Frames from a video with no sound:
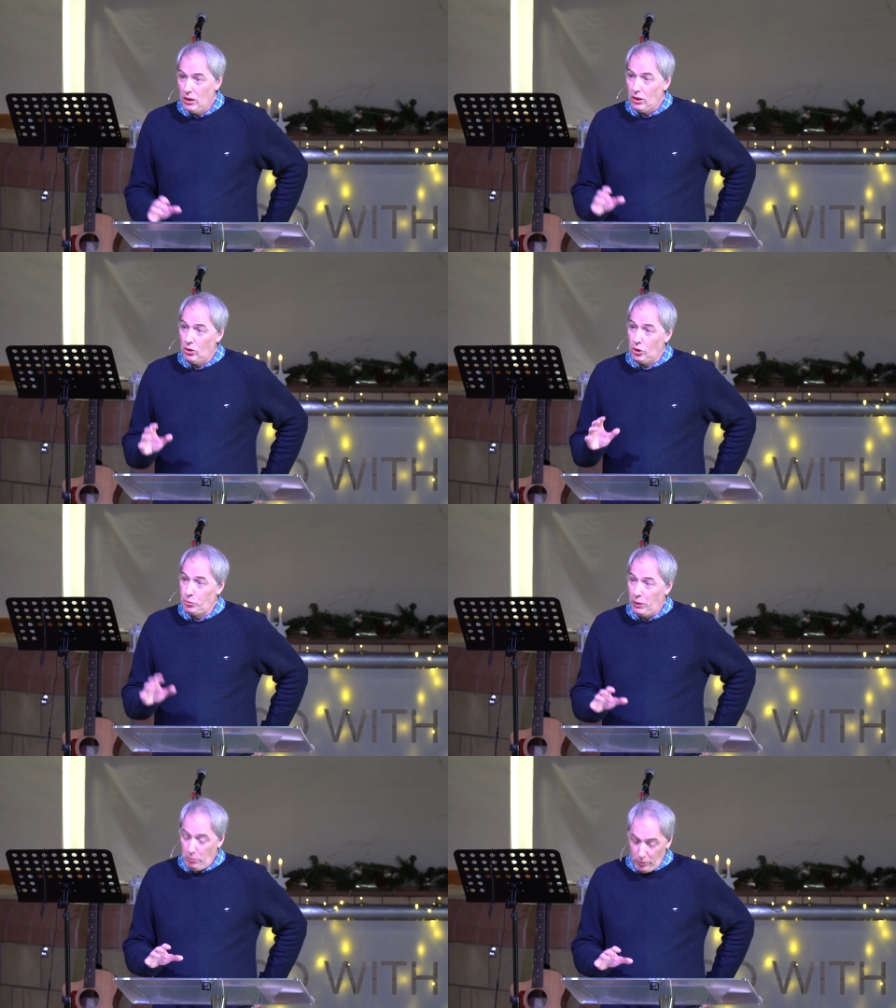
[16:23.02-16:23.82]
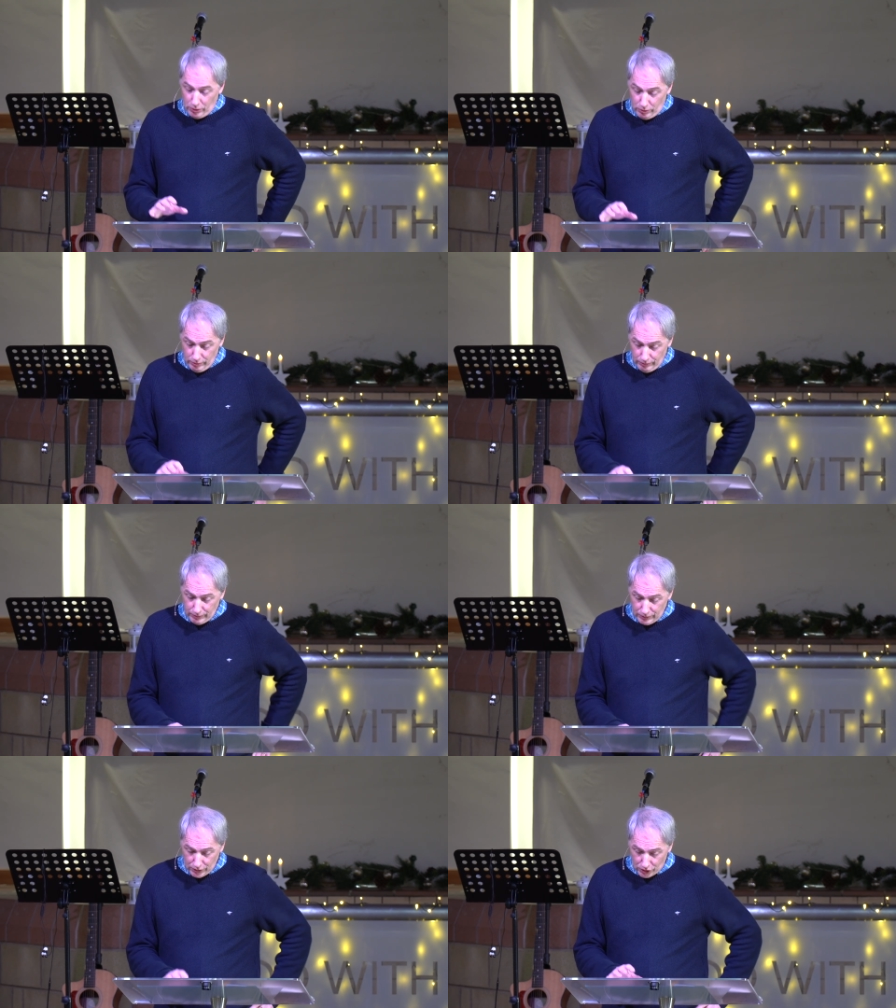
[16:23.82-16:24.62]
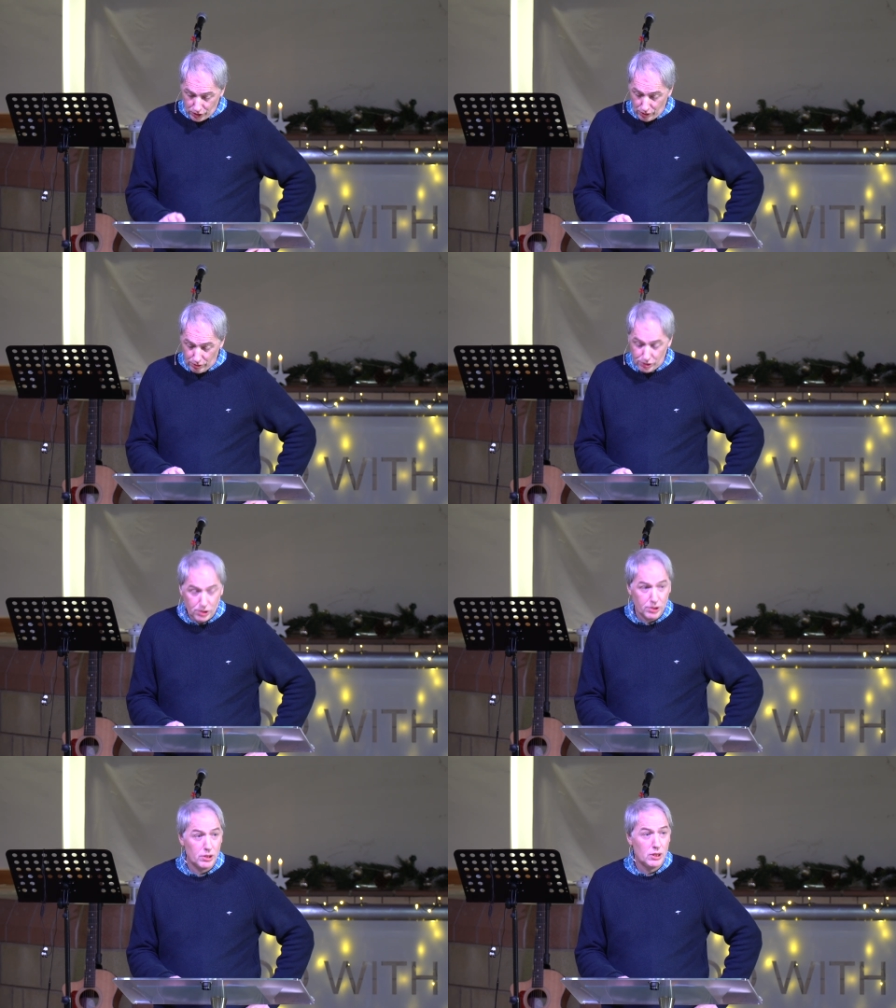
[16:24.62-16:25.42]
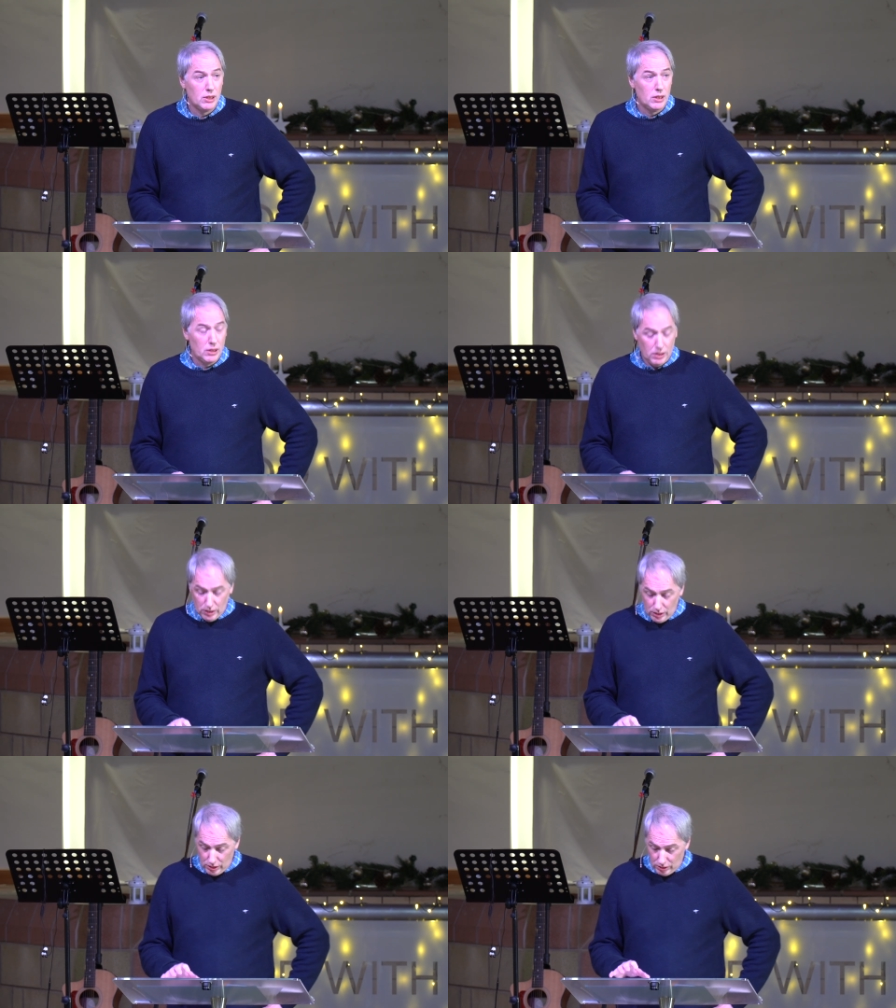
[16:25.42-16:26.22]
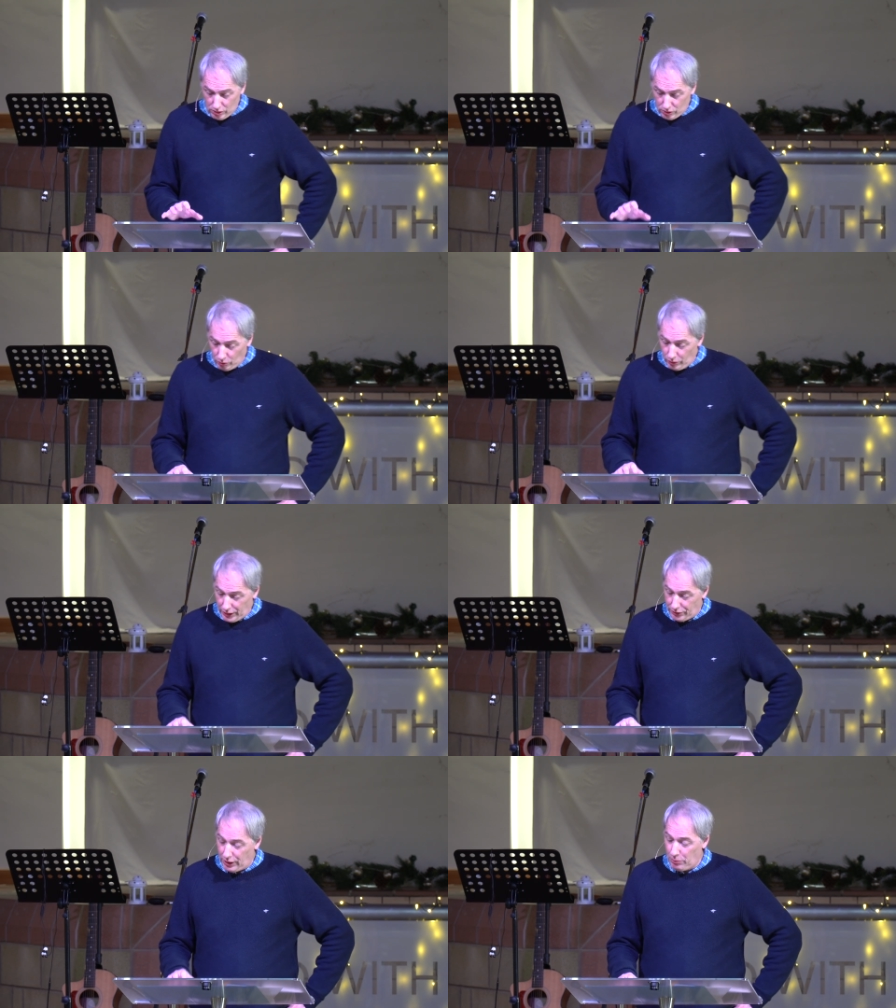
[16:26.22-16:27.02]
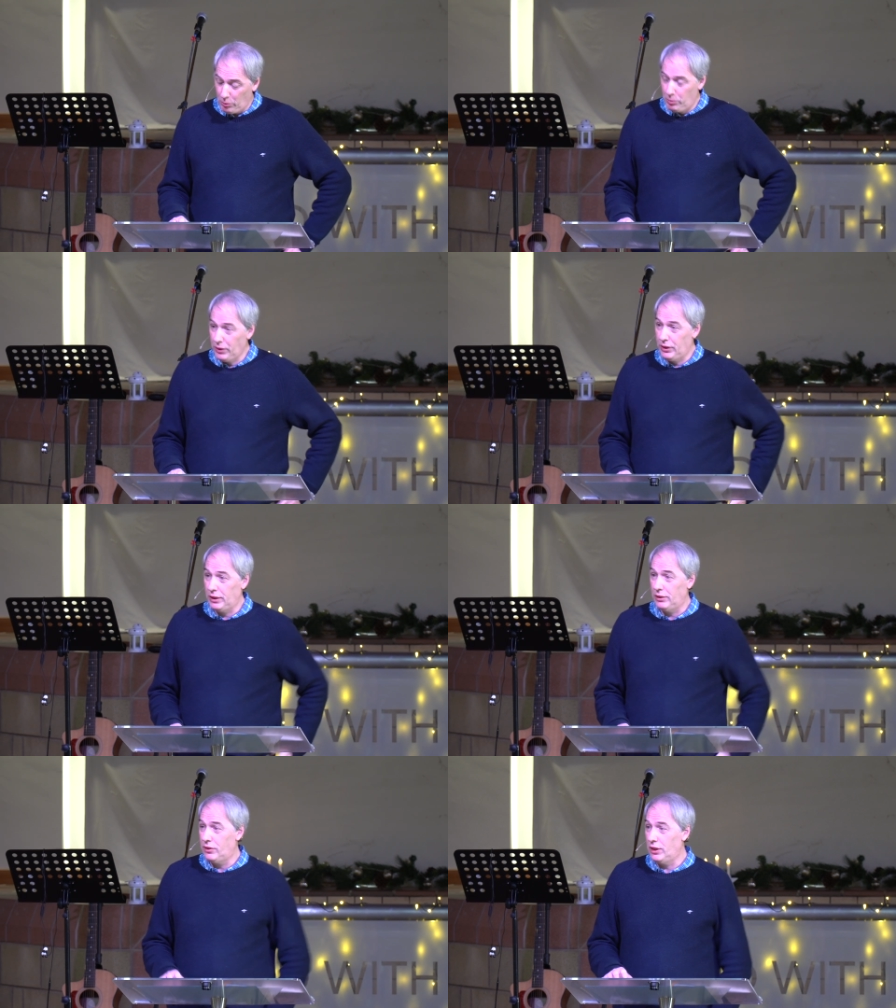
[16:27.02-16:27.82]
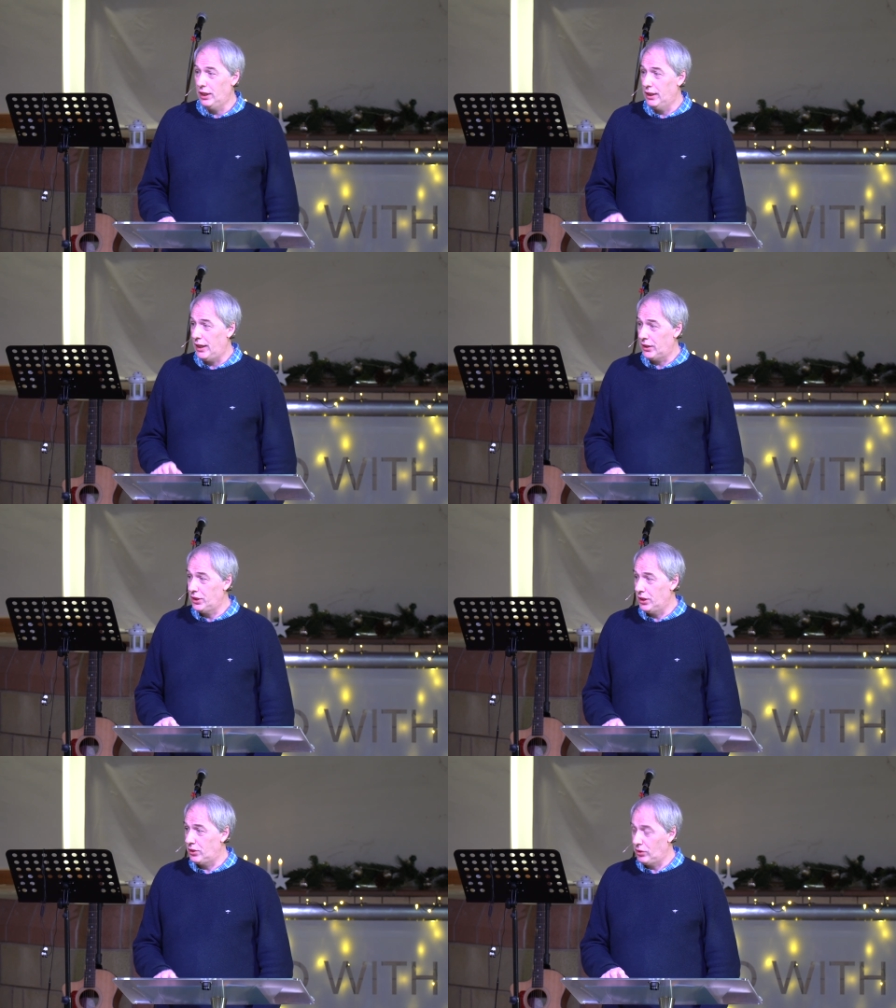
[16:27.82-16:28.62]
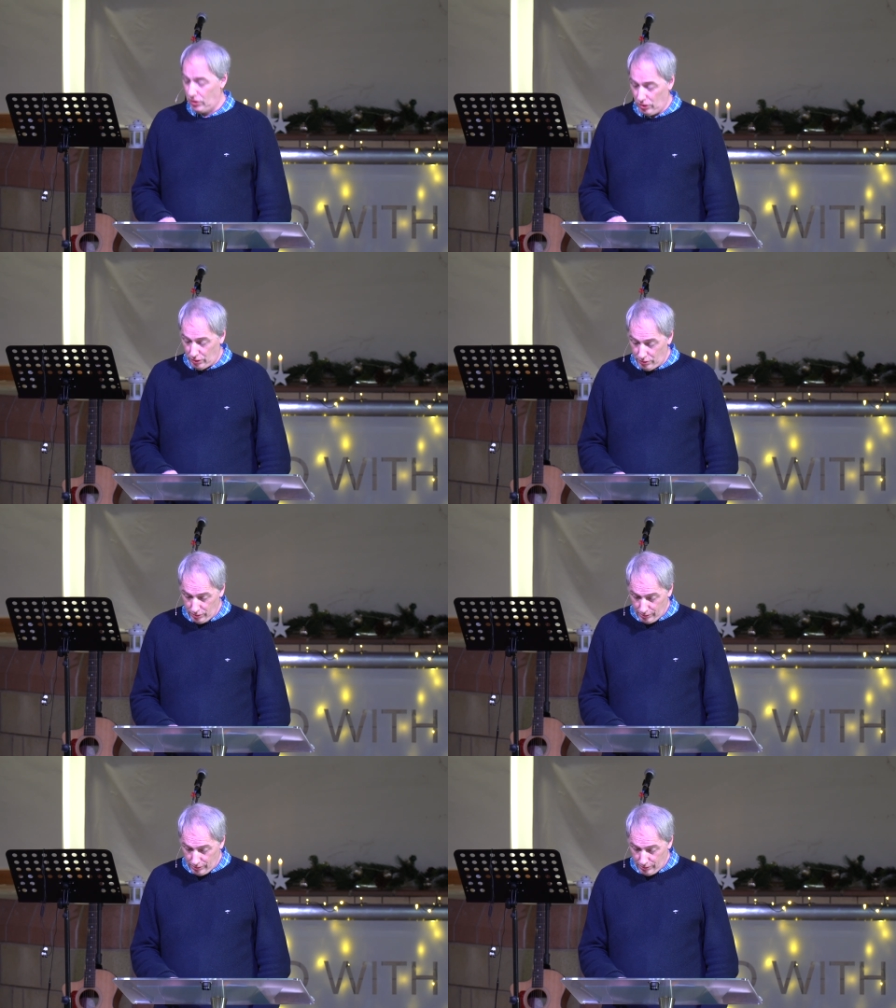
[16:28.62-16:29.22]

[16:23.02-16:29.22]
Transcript: God's people, the church, don't need a temple building to gain access to God.